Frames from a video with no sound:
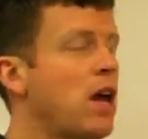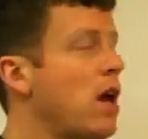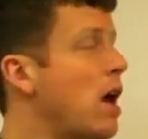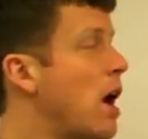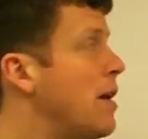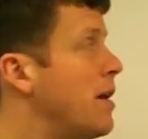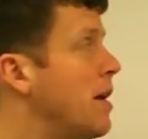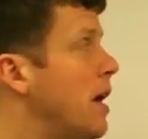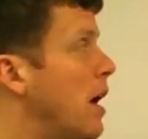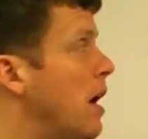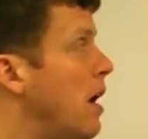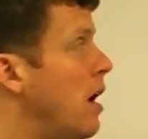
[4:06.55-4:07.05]

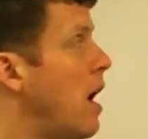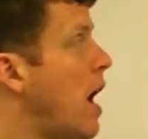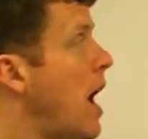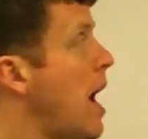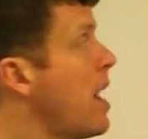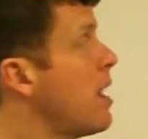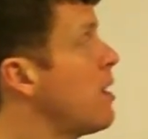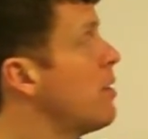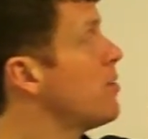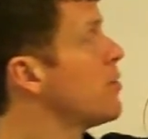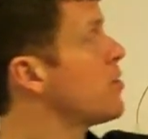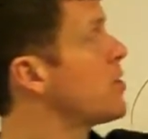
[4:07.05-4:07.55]
And
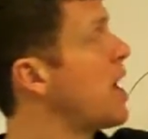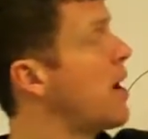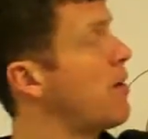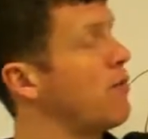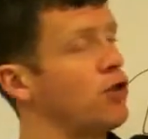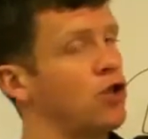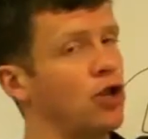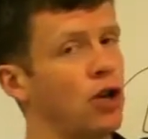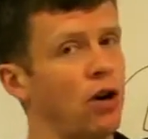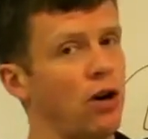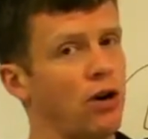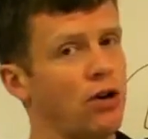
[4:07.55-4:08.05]
ions have
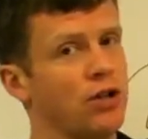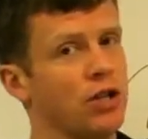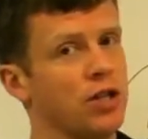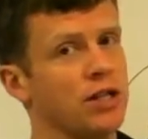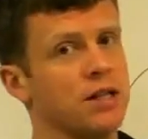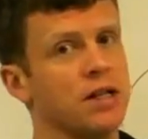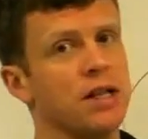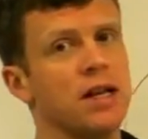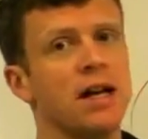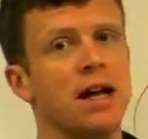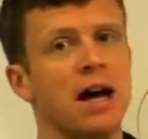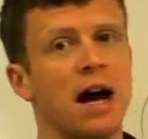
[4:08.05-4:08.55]

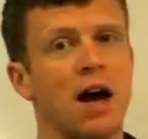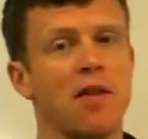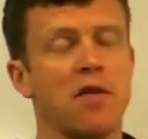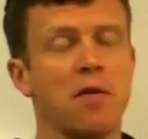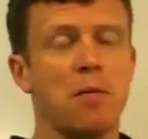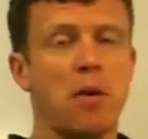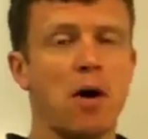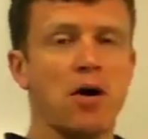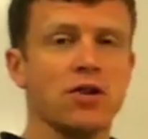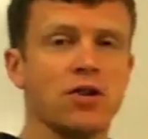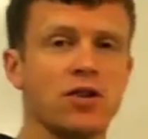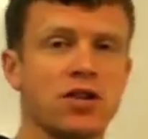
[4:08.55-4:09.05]
charges, either
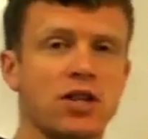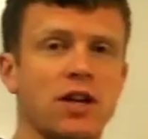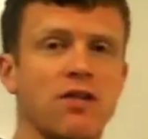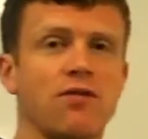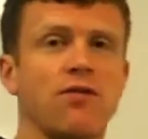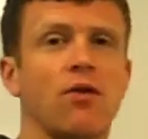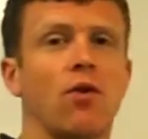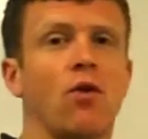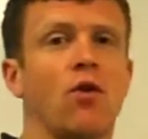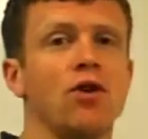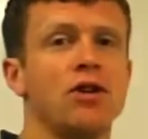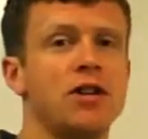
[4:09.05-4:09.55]

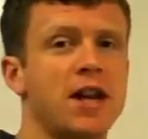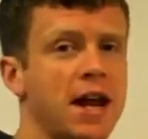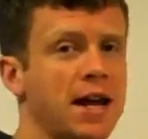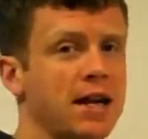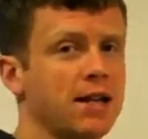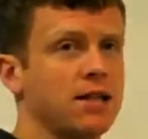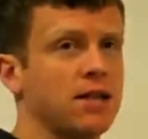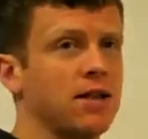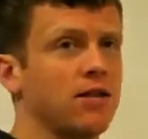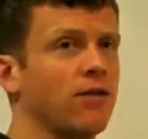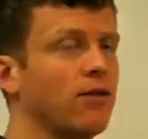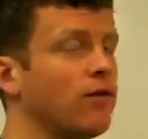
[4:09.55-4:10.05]
positive or
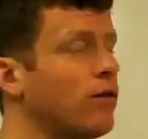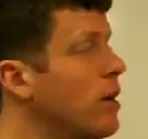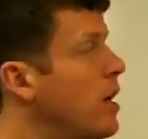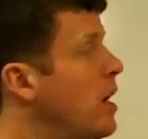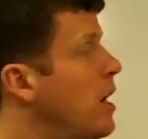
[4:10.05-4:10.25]
negative.